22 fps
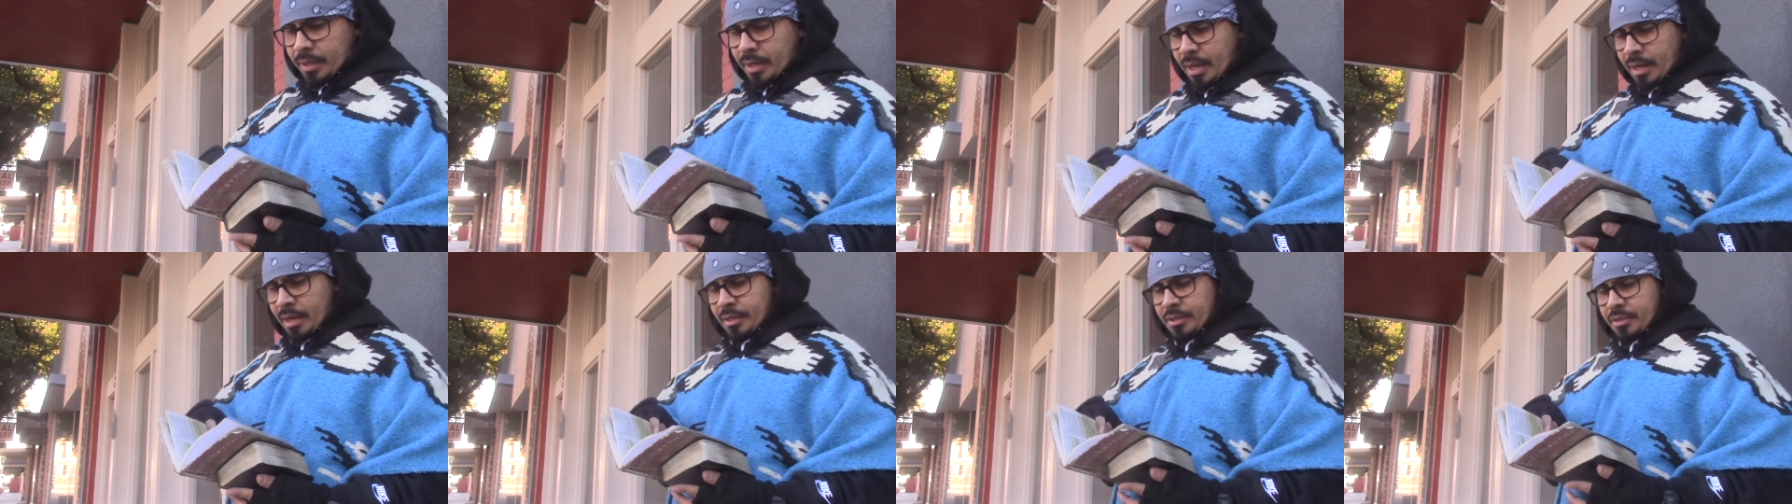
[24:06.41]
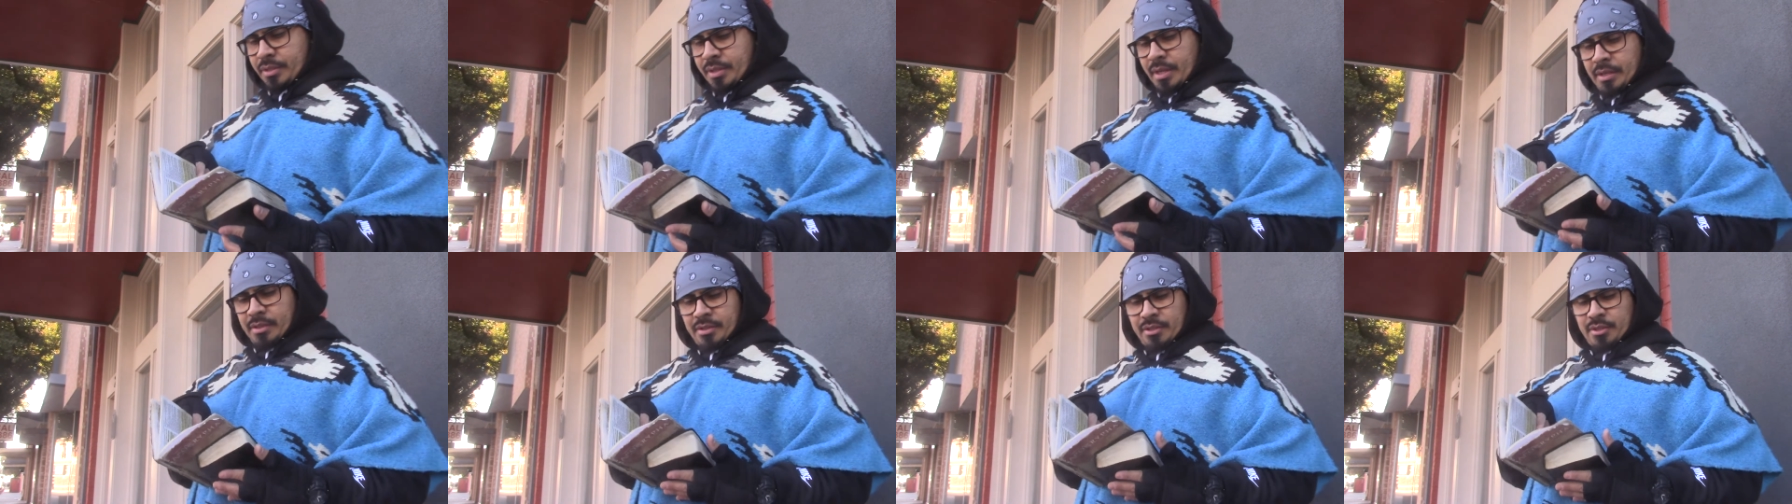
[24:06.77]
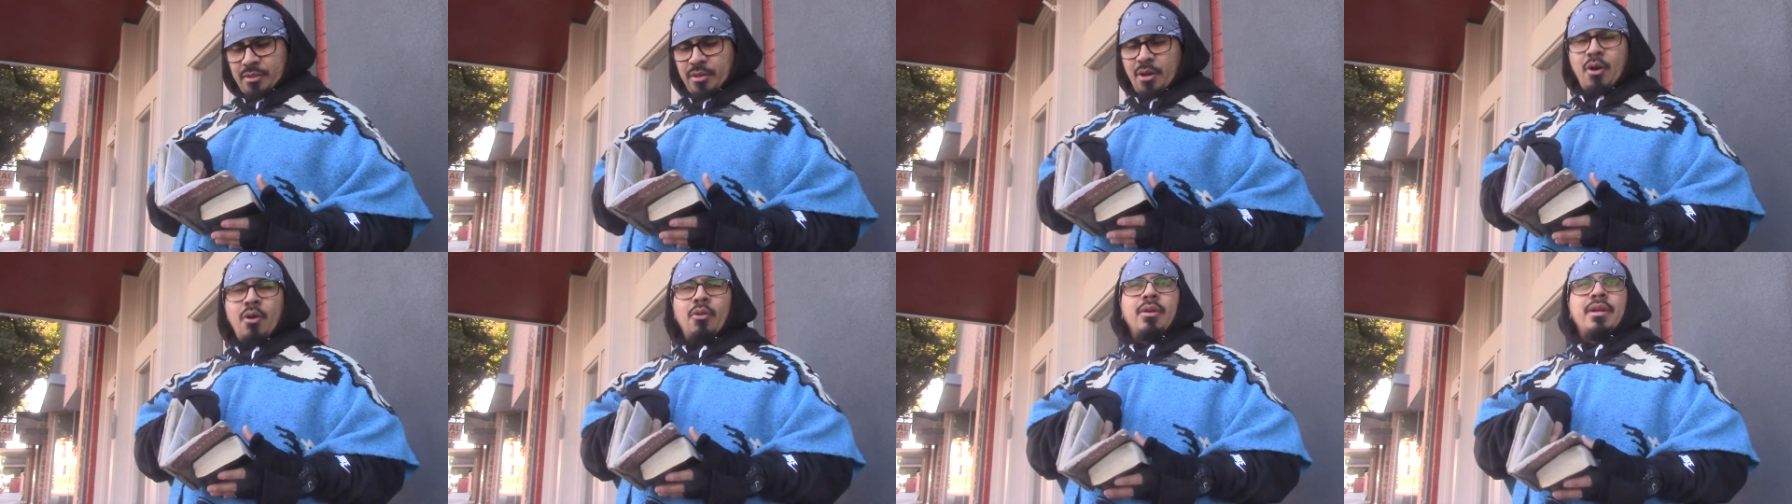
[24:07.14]
And it's, it's
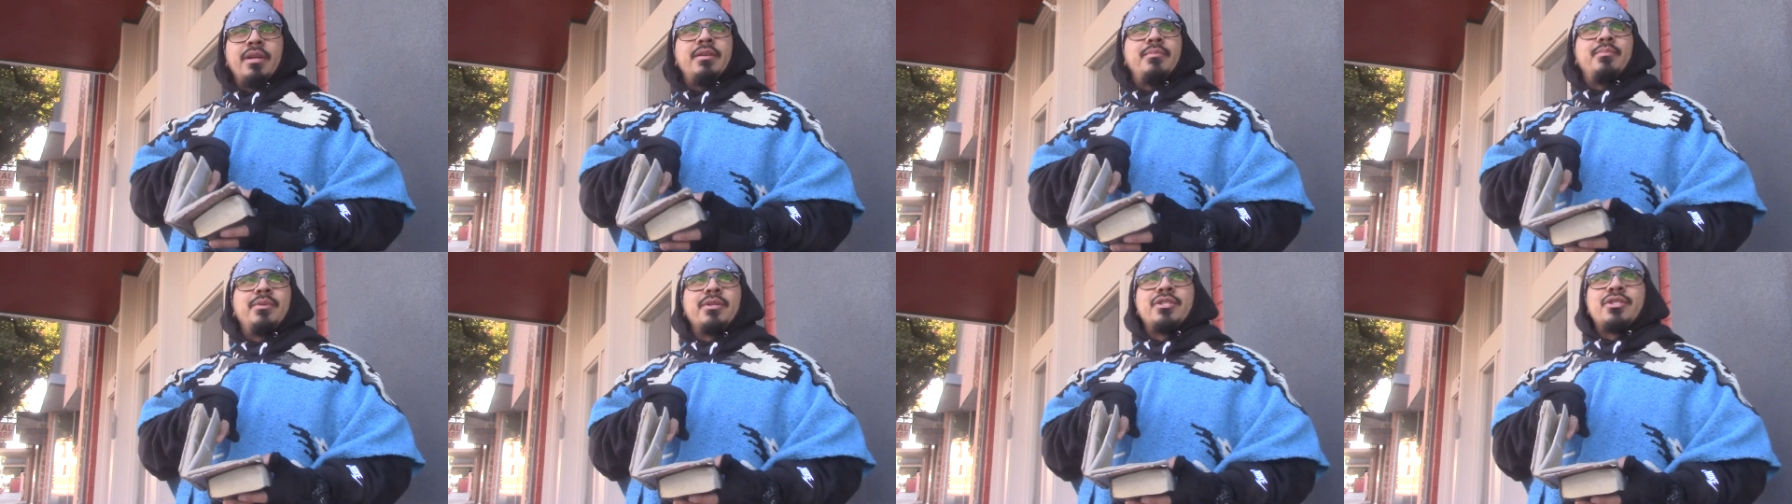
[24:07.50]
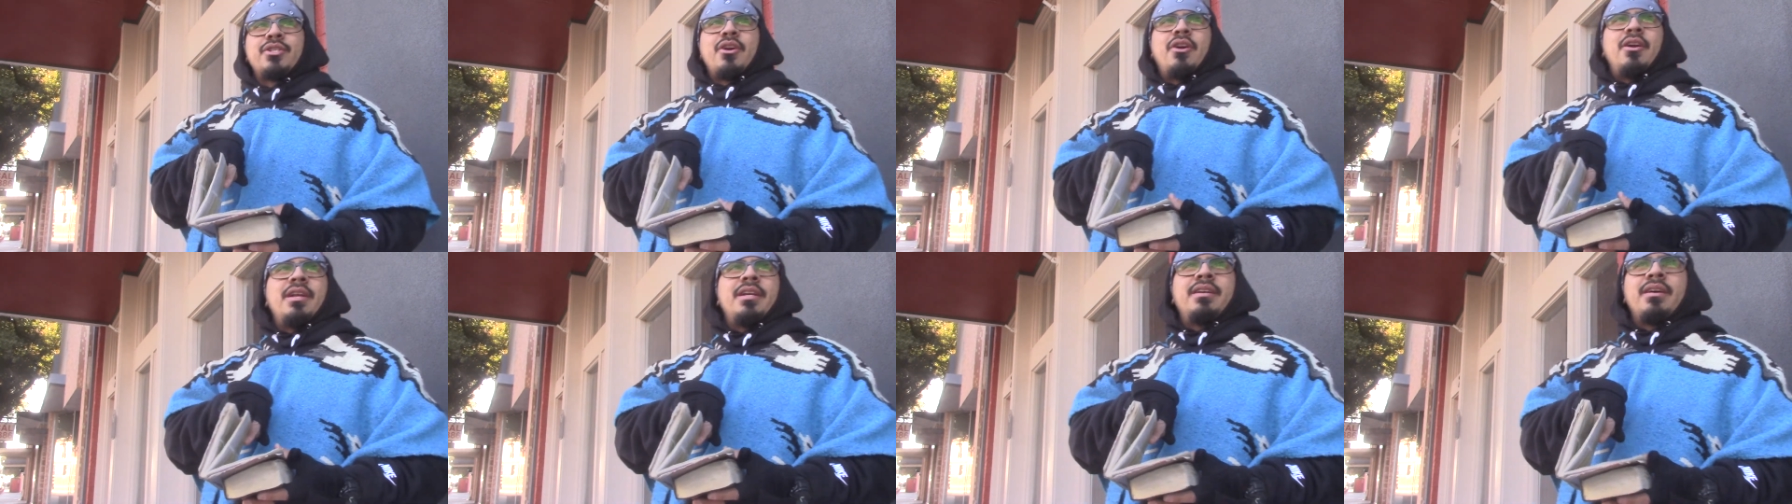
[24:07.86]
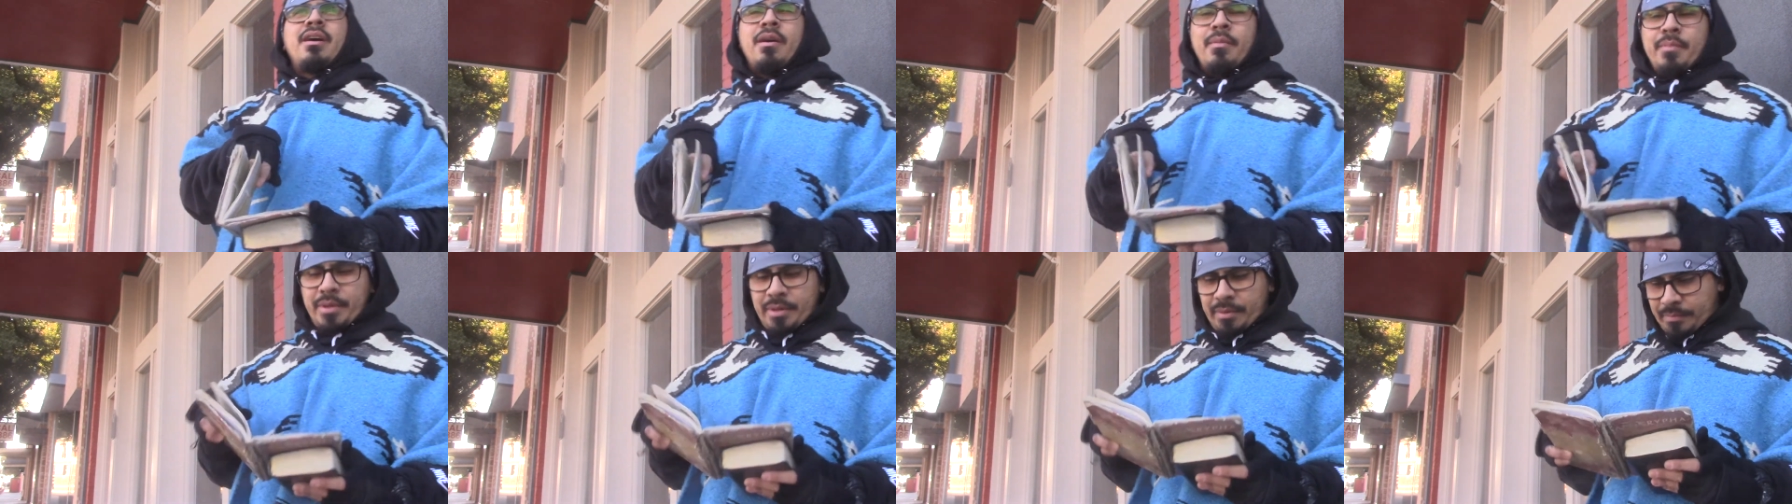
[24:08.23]
slowly but surely
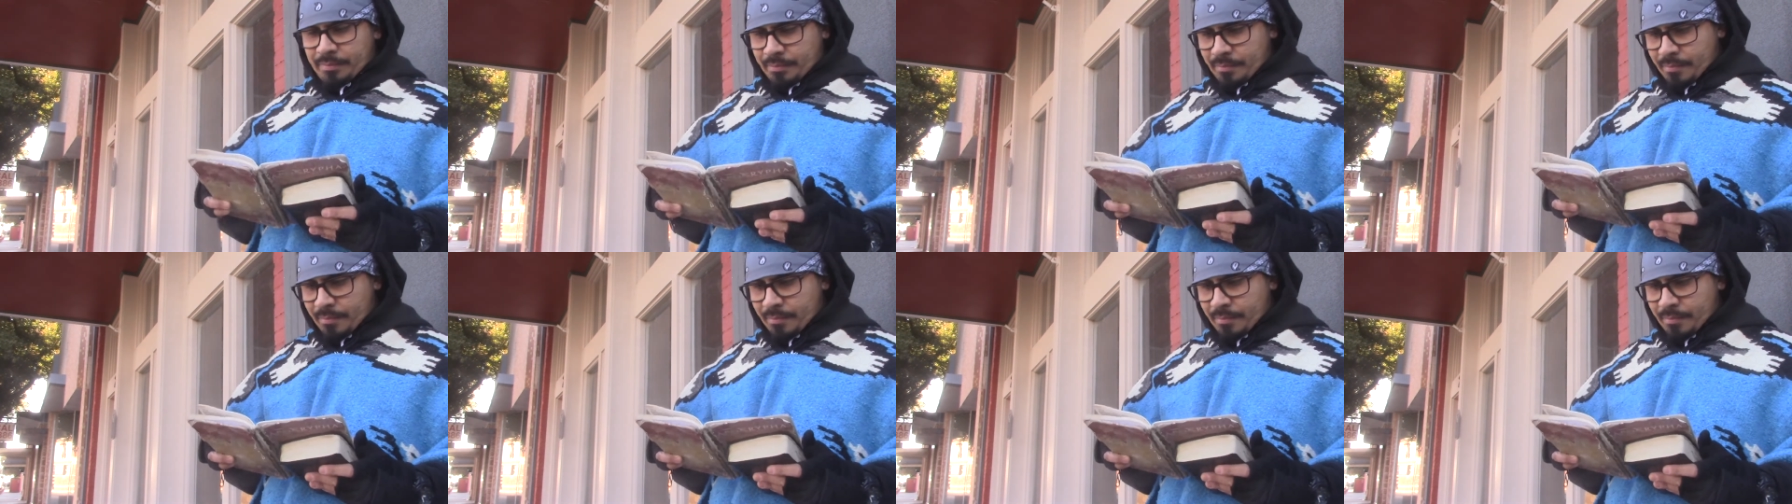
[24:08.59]
coming.